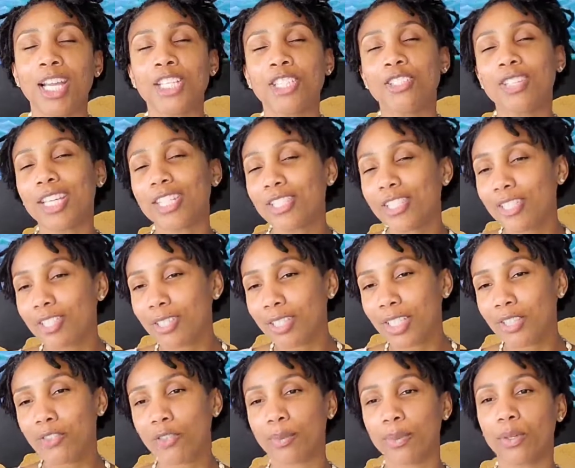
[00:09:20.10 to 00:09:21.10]
So that's your
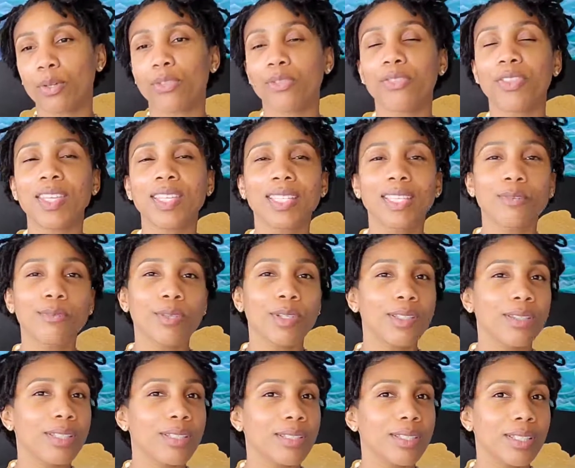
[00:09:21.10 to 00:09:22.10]
deliverable. Thinking
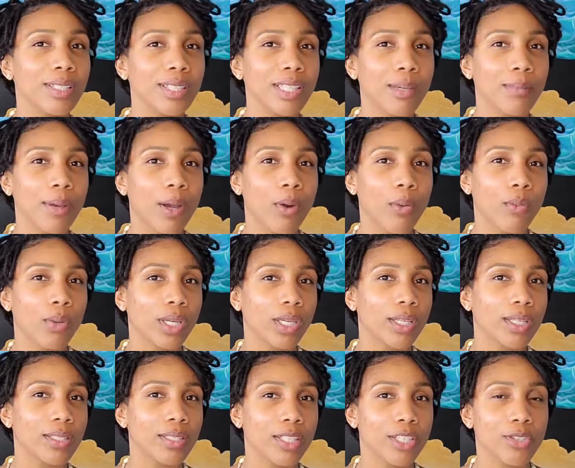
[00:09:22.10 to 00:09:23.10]
realistically about what
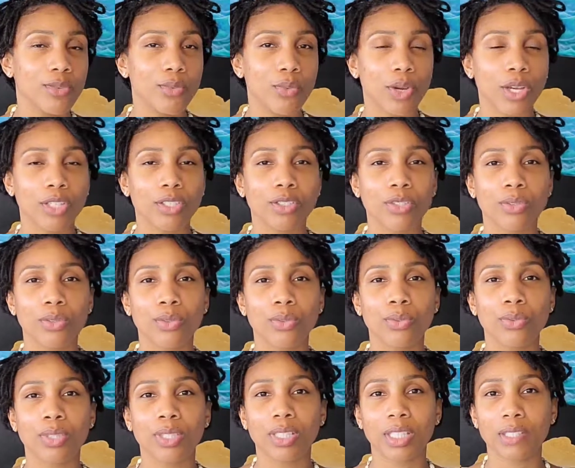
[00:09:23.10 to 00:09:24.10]
it is that you want
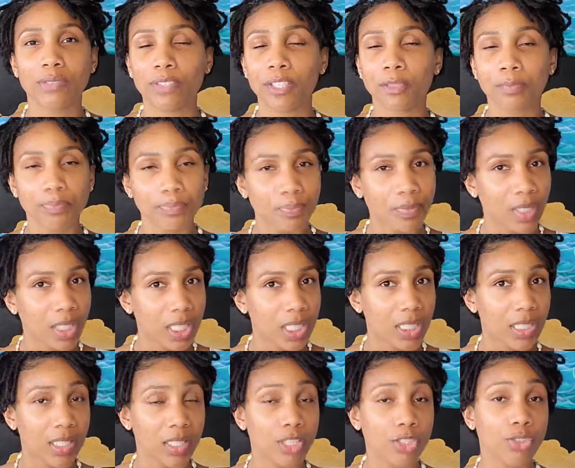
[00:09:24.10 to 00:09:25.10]
to deliver
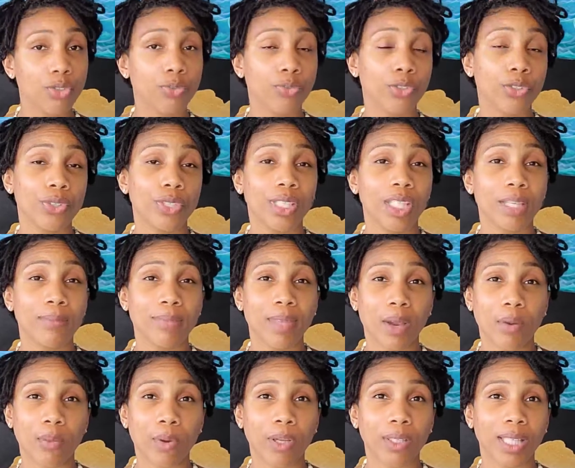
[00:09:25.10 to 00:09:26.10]
is essential for you to keep
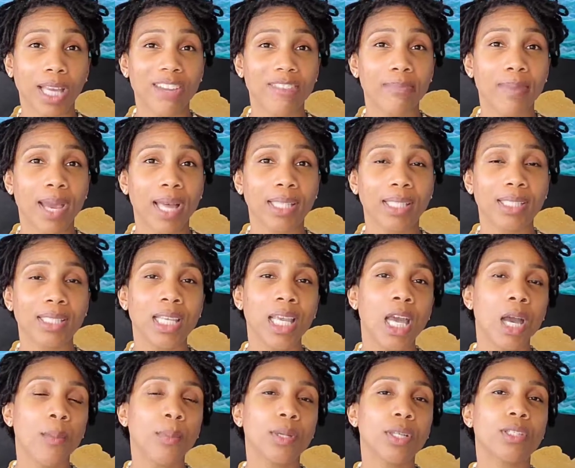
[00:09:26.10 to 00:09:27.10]
that work life balance,
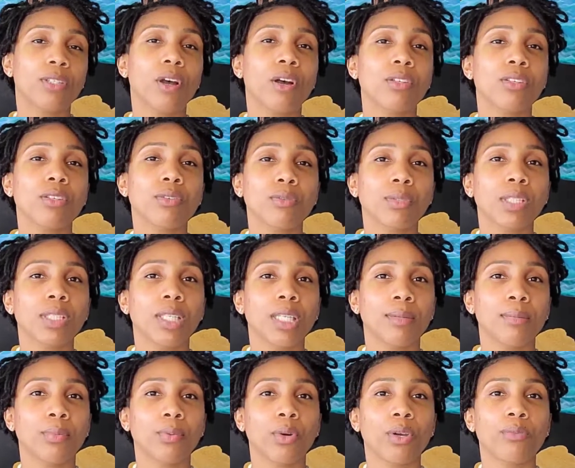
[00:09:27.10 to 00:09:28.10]
but it's also
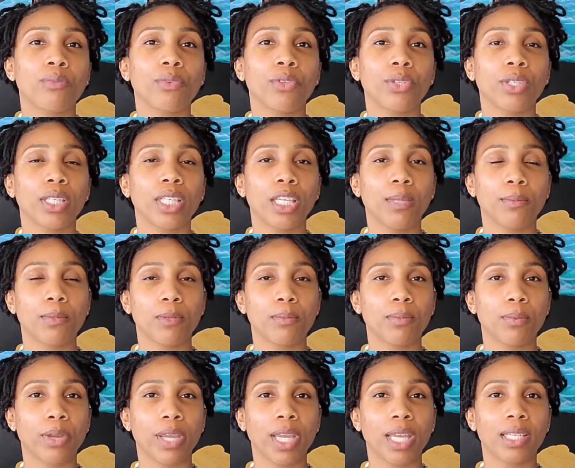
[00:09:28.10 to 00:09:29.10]
really important for you to keep your
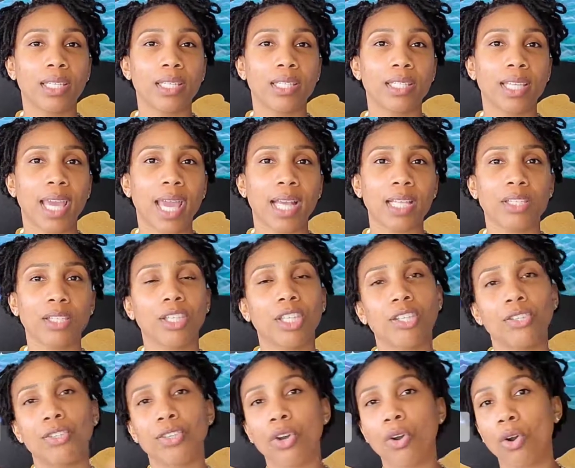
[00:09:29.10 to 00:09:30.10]
brand intact so
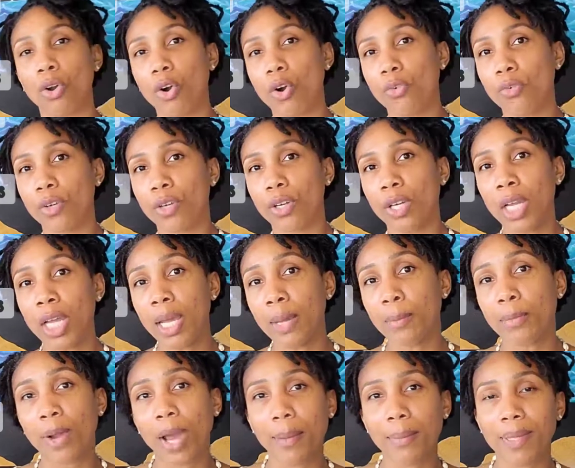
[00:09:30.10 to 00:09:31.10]
that you don't over
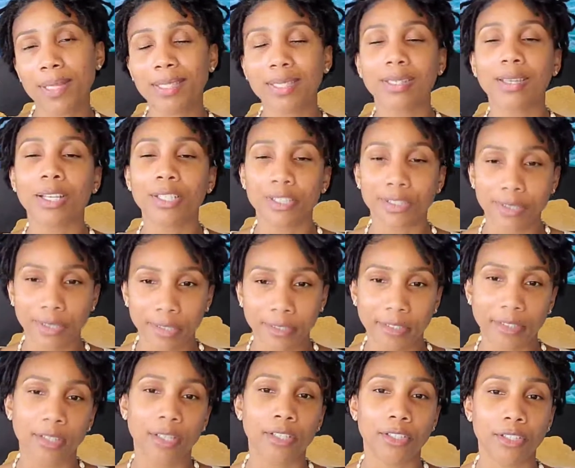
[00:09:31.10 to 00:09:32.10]
promise and
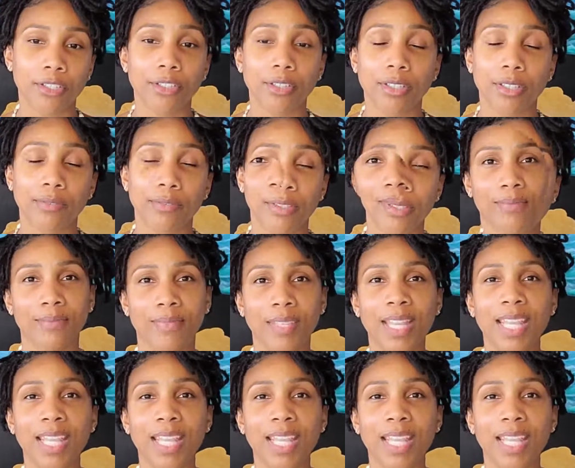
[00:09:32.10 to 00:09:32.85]
under deliver.